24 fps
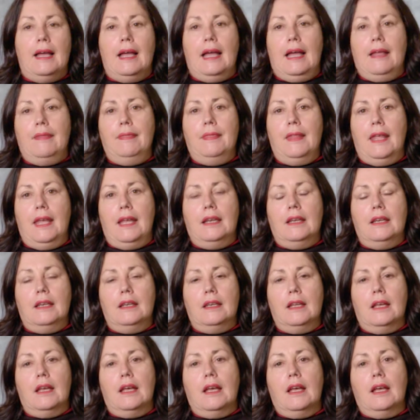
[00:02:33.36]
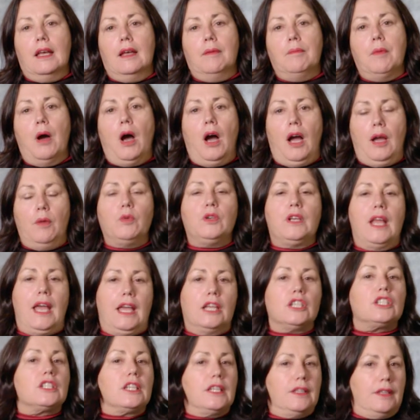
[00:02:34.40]
and then I would
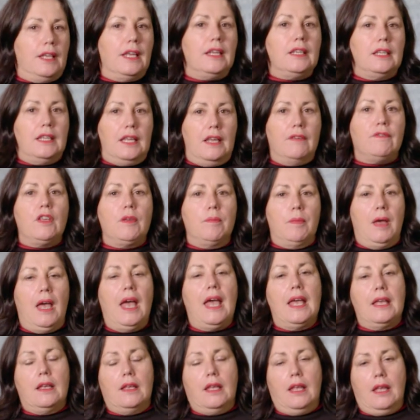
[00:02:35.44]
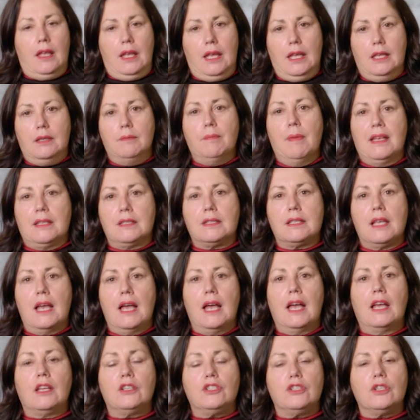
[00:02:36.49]
actually then give him a head
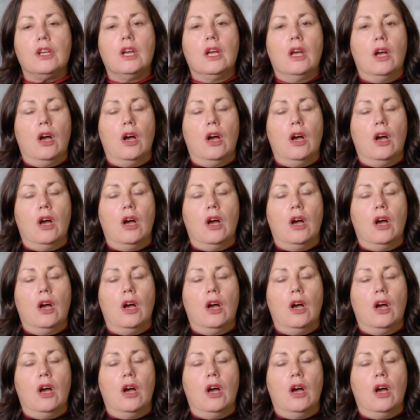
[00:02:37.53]
massage